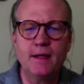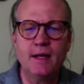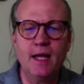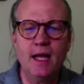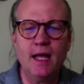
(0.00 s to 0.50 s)

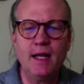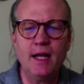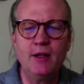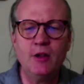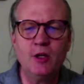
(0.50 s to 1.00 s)
And I
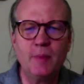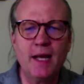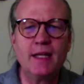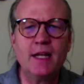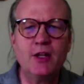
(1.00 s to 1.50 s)
look
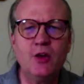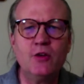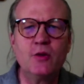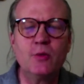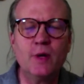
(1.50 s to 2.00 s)
back and I know
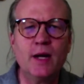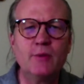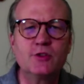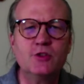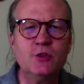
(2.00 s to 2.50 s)
that what I
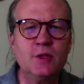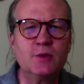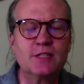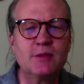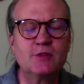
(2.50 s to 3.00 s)
was doing
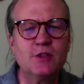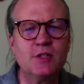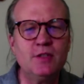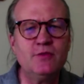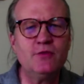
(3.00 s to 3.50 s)
was I was
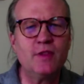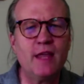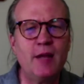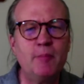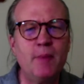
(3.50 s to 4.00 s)
looking for
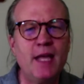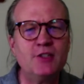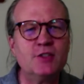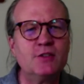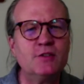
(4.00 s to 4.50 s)
that
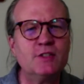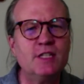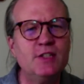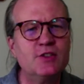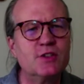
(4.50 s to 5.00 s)
magical
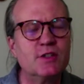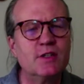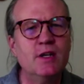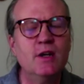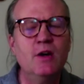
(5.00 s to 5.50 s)
teacher
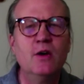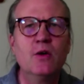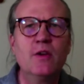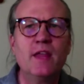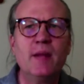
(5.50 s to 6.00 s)

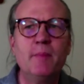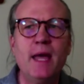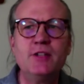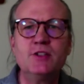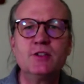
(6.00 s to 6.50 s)
or that
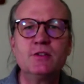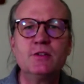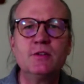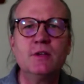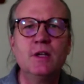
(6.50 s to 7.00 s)

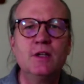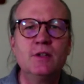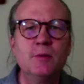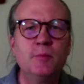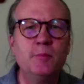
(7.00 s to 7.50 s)
magical
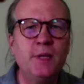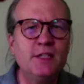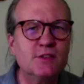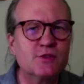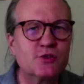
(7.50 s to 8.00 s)

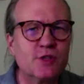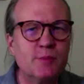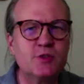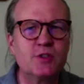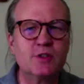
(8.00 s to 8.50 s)
piece of
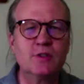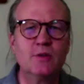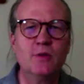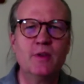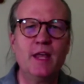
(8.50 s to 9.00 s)
scripture
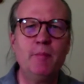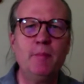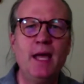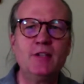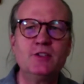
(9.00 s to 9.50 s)
or that
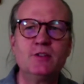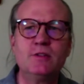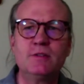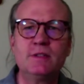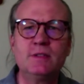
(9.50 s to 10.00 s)

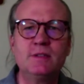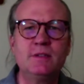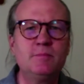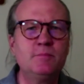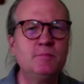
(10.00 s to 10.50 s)
magical
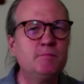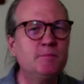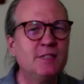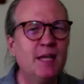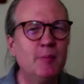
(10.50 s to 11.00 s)

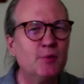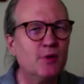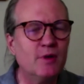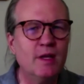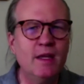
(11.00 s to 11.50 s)

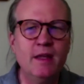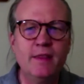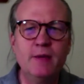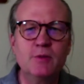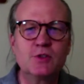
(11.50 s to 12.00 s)
temple
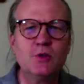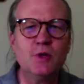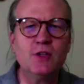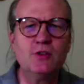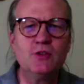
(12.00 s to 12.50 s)
that was
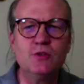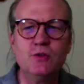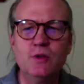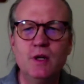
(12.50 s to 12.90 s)
going to